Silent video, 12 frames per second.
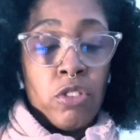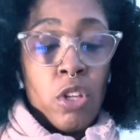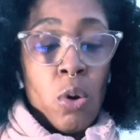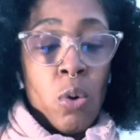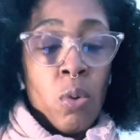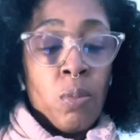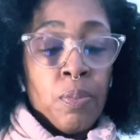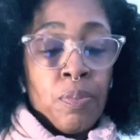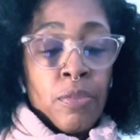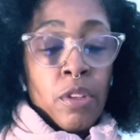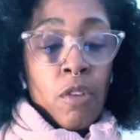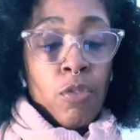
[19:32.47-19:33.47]
So
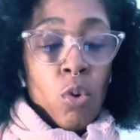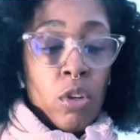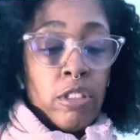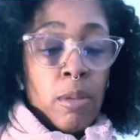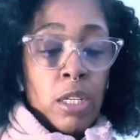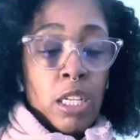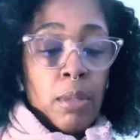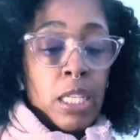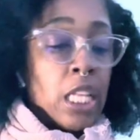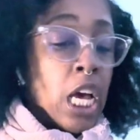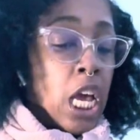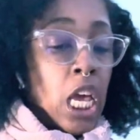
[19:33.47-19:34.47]
of course I'm gonna be
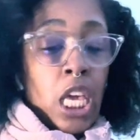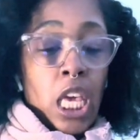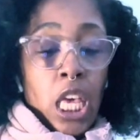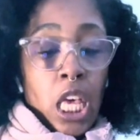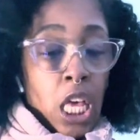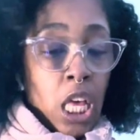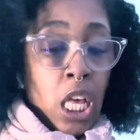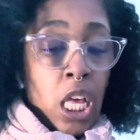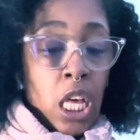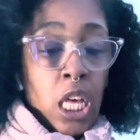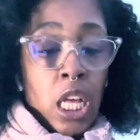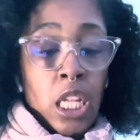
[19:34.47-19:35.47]
like,
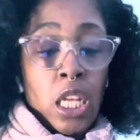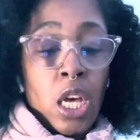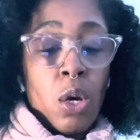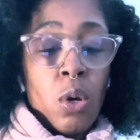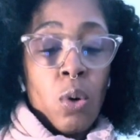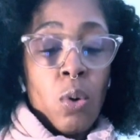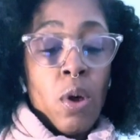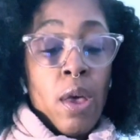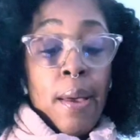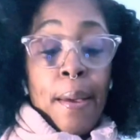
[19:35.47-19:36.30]
hello.